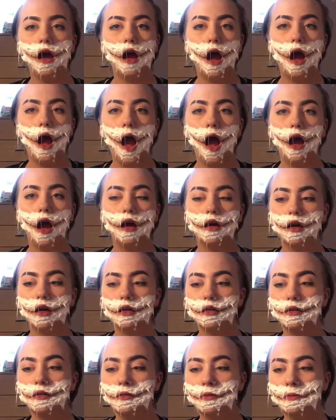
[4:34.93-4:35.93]
clean,
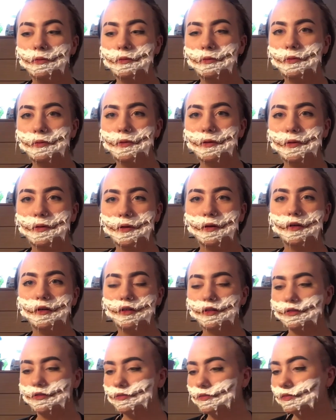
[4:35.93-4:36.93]
and it kind
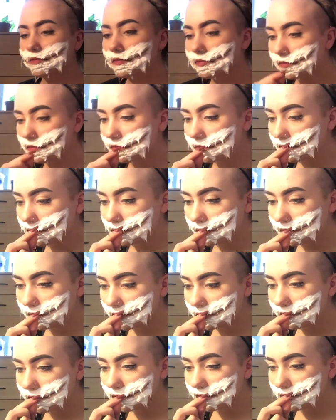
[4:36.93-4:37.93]
of like ripped
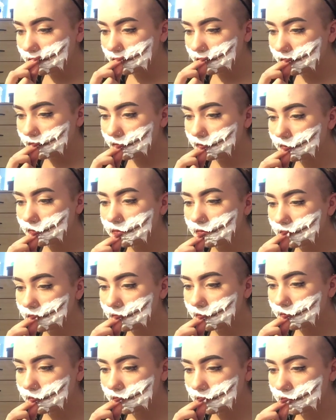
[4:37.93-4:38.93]
the skin.
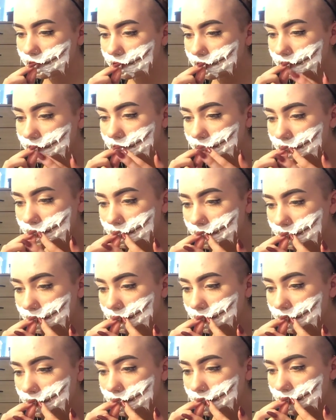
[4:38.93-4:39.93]
Your skin
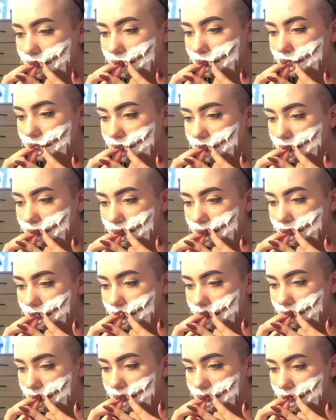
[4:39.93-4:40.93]
probably does not
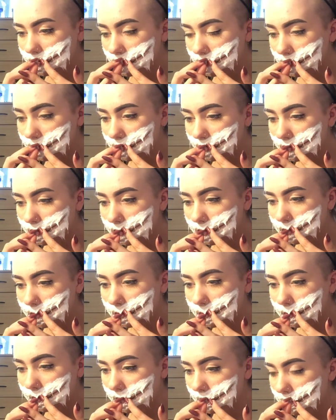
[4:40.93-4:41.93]
rip
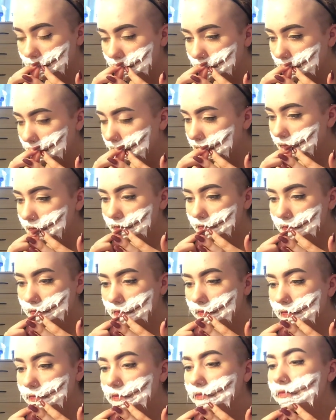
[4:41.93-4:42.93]
out like this,
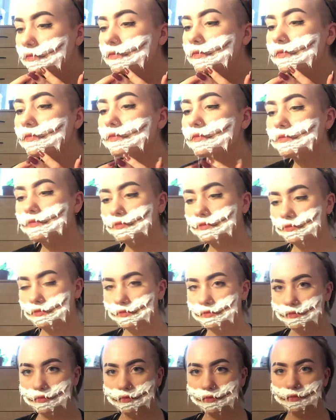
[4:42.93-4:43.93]
but in
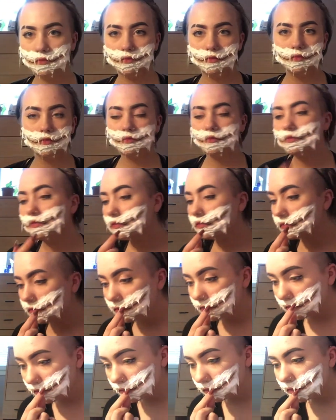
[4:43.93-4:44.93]
this fantasy
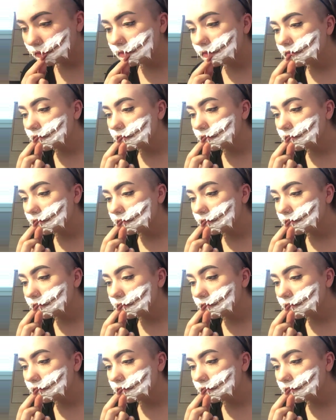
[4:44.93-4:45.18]
world